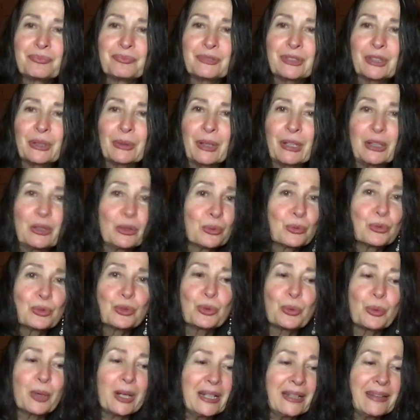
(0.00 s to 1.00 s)
So I don't
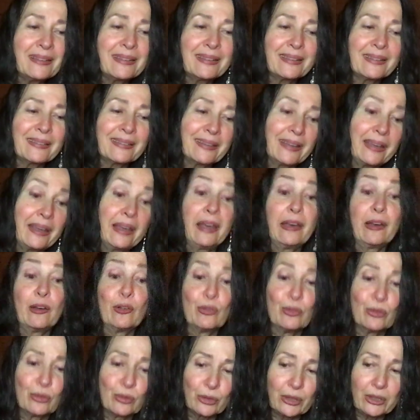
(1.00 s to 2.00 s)
do anything
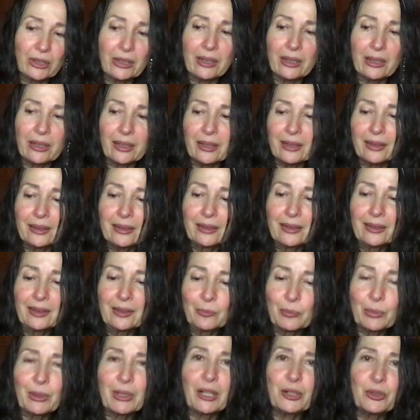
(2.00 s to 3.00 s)
every day,
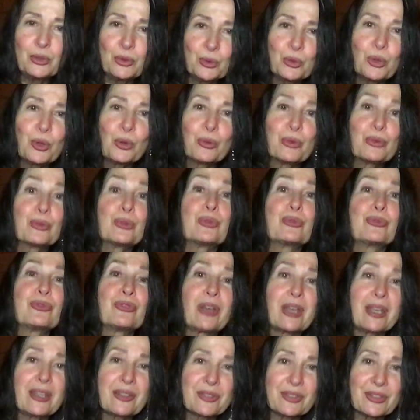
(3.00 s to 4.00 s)
but I do go through
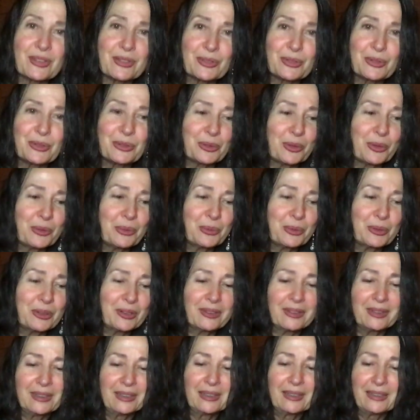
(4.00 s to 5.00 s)
phases, you know,
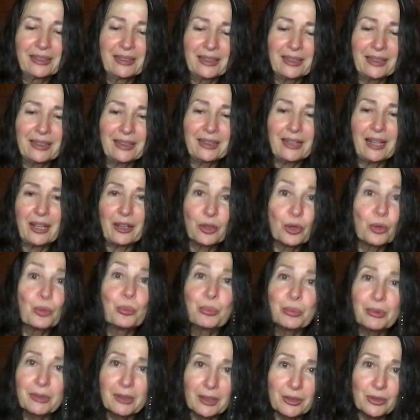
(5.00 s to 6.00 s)
where, and I
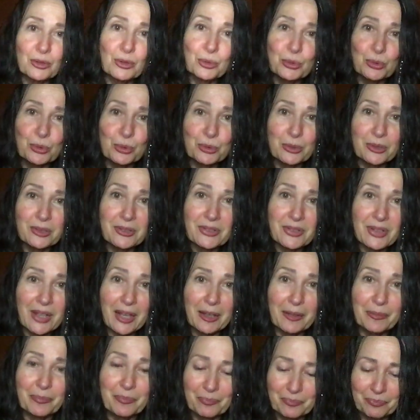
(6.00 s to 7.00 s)
hope that you do the
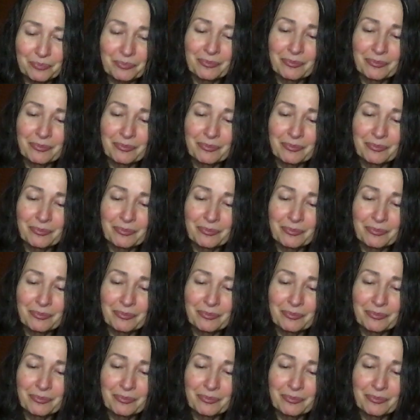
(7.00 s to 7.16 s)
same.